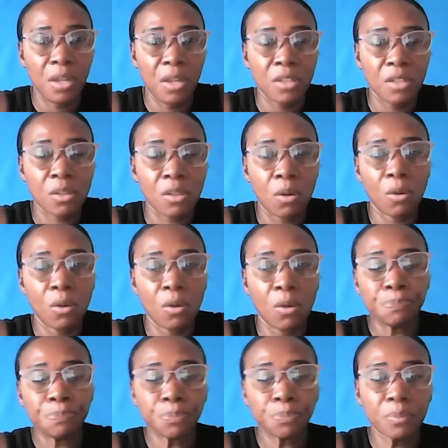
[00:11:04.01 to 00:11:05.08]
So
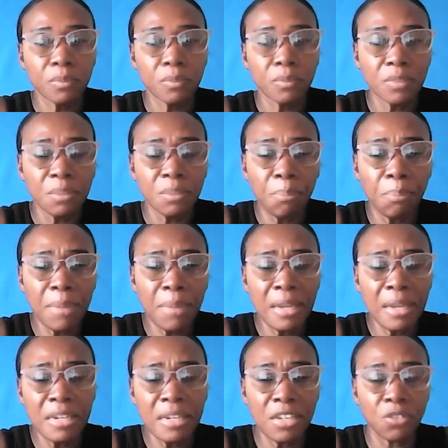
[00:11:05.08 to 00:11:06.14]

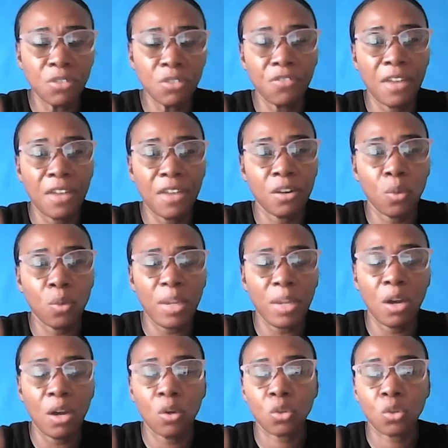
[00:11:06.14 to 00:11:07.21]
men need to find a way
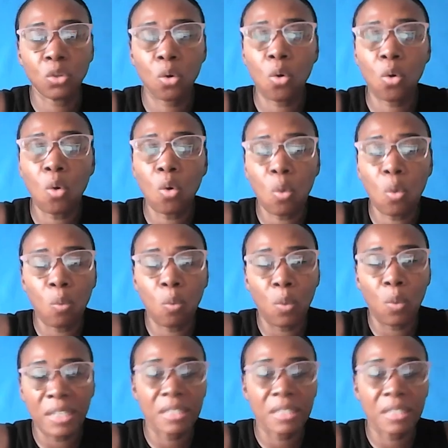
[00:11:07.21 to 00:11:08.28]
how to cope with